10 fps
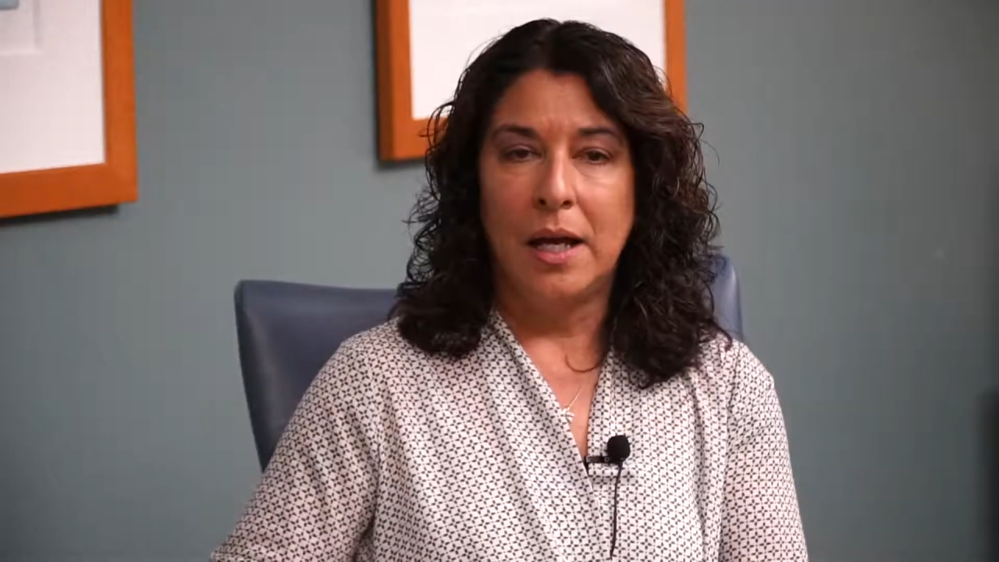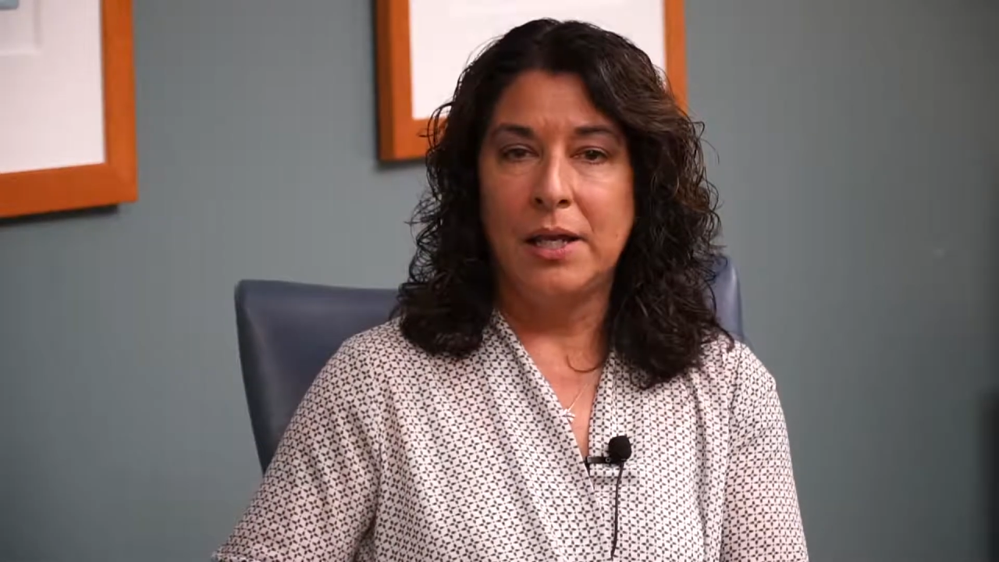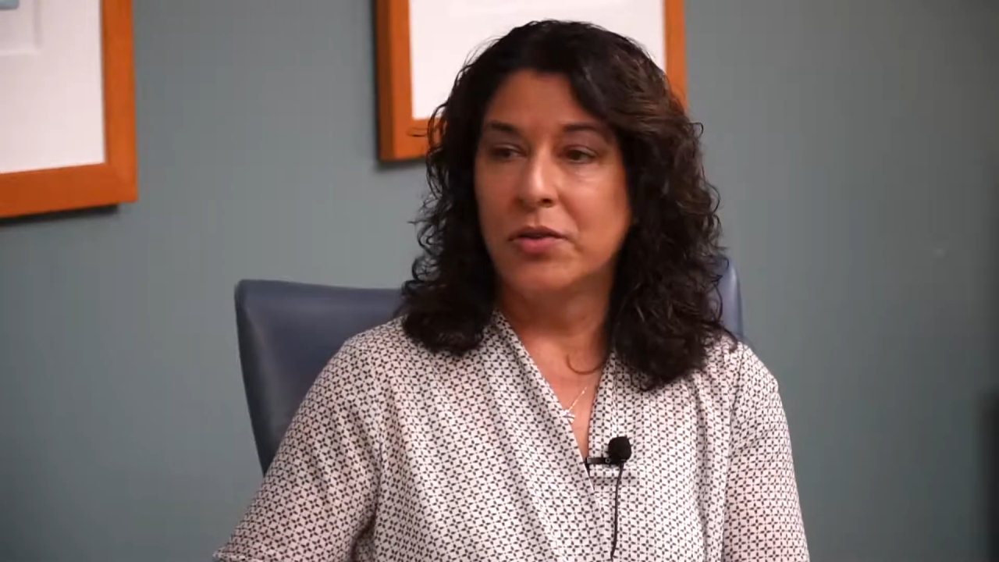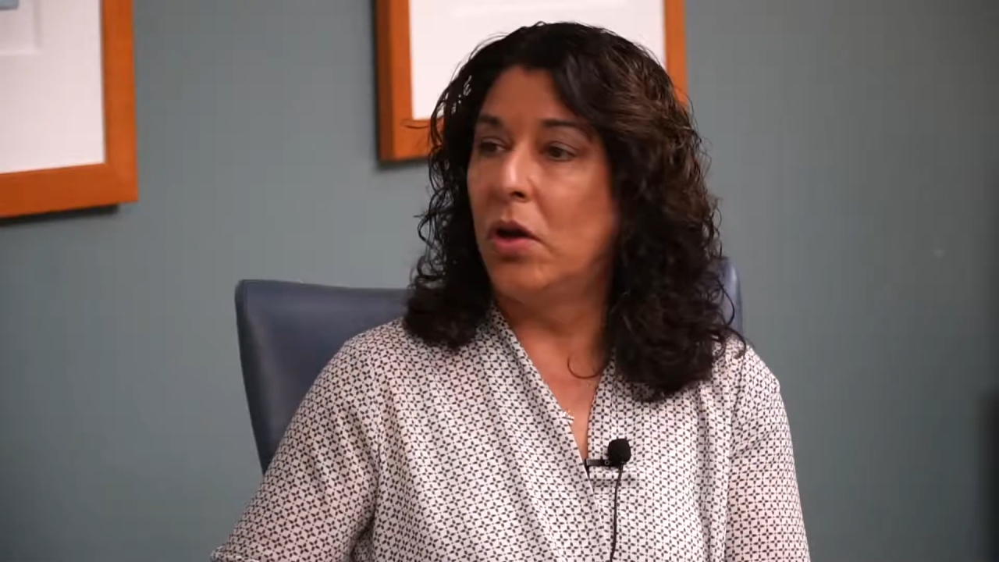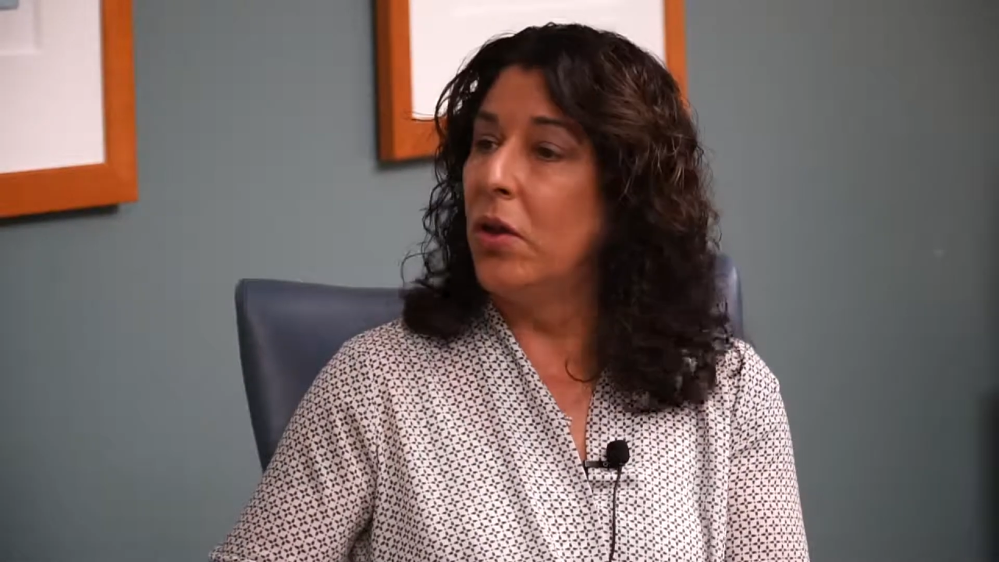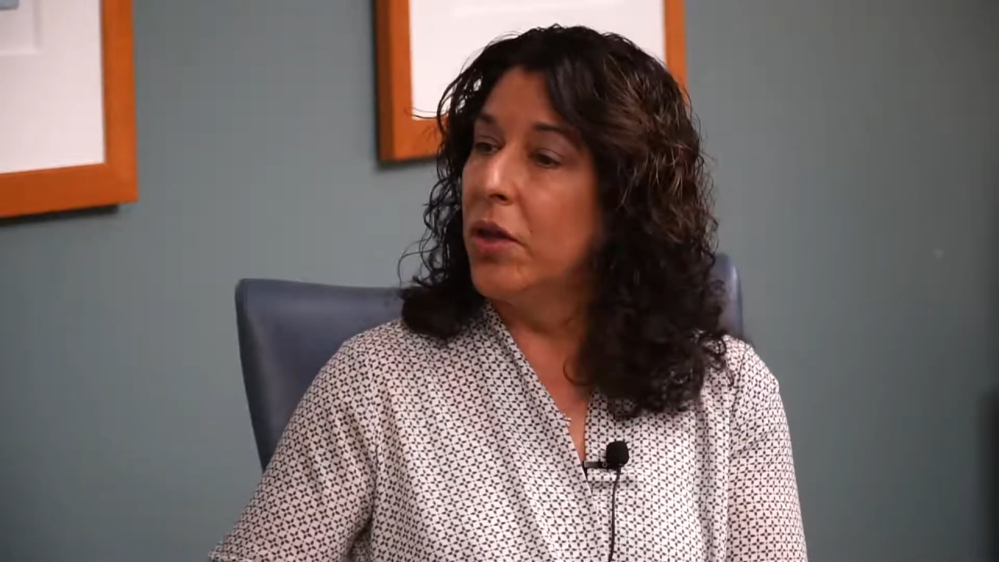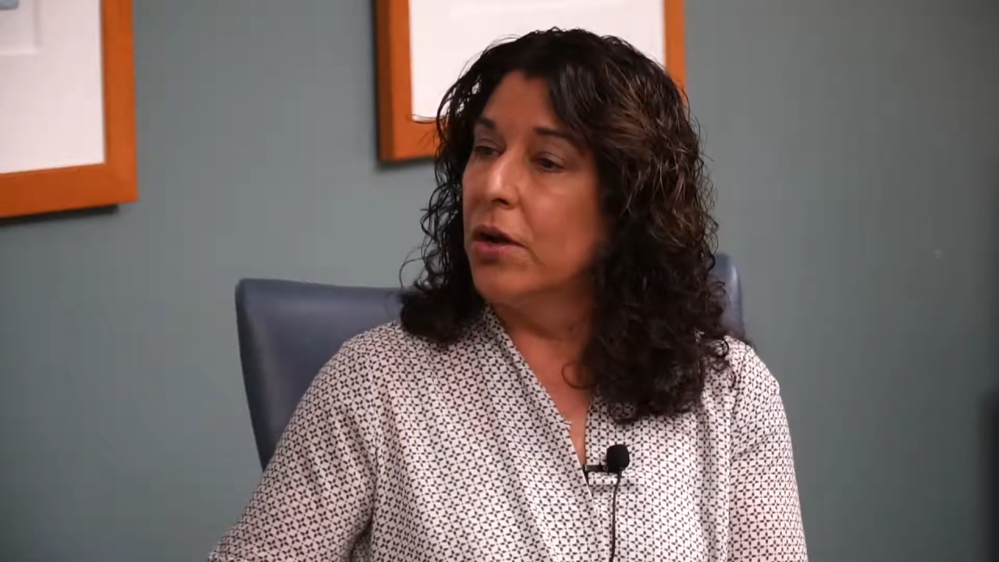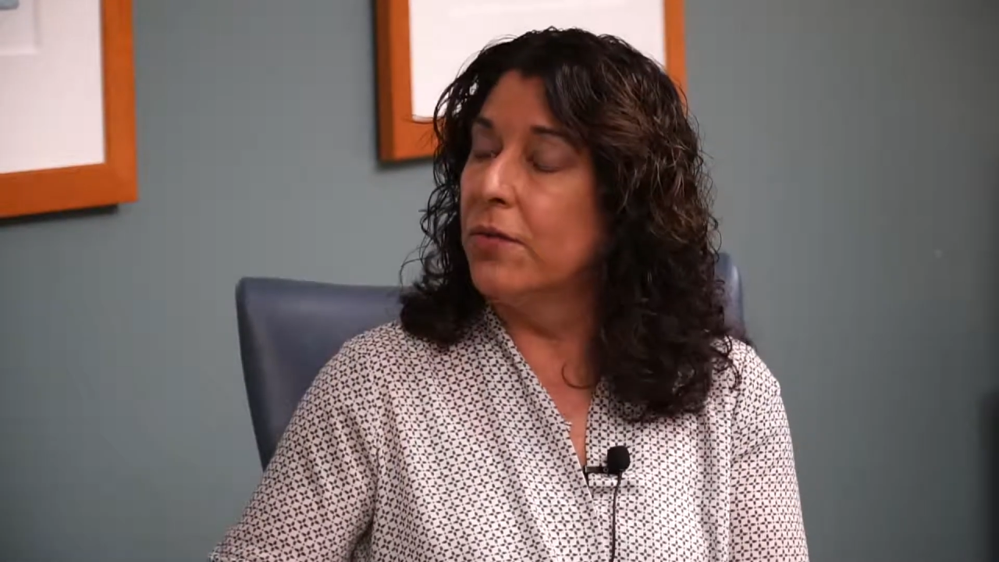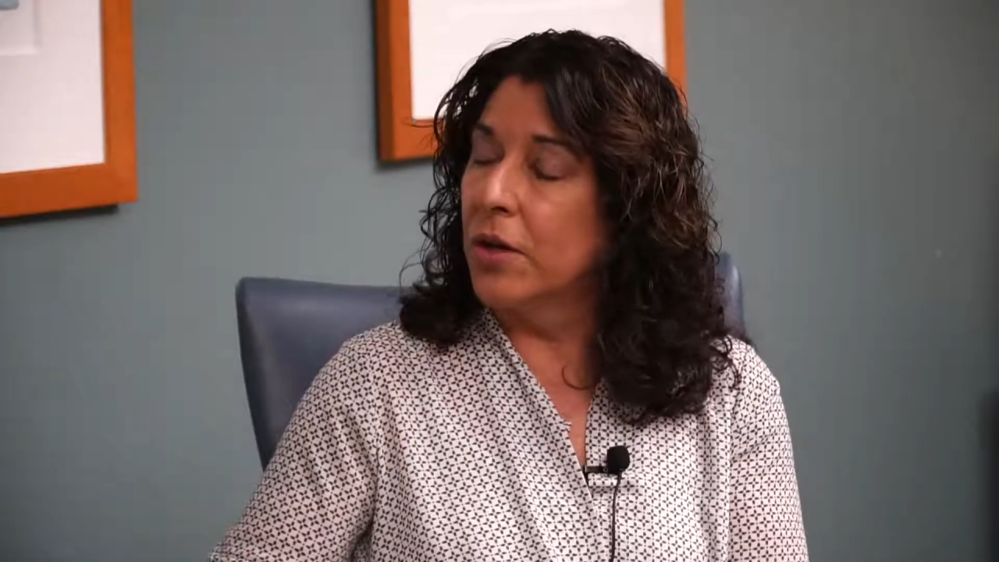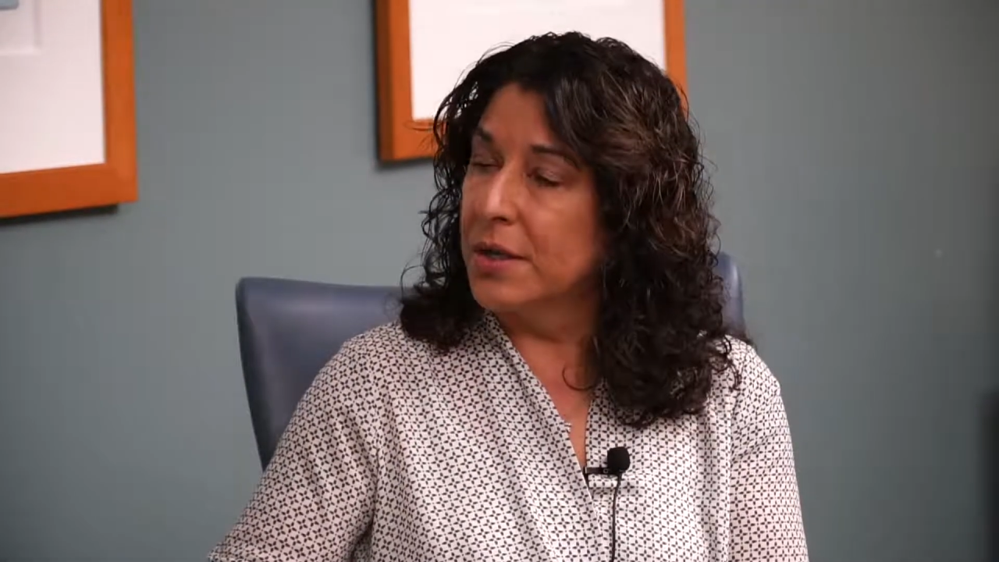It's all there for